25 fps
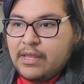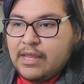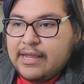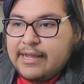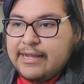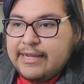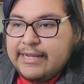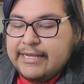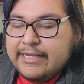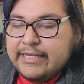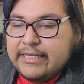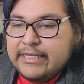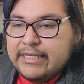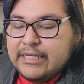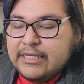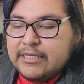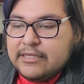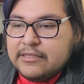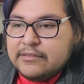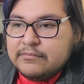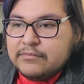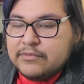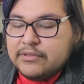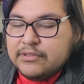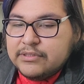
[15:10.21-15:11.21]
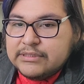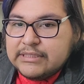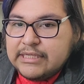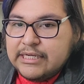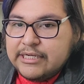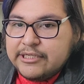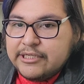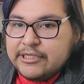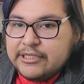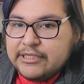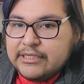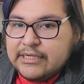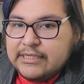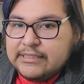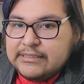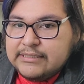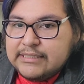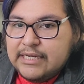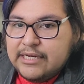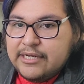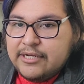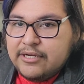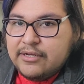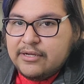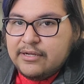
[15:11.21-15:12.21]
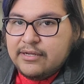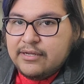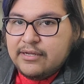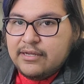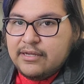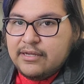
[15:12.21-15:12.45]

looked at her and I said,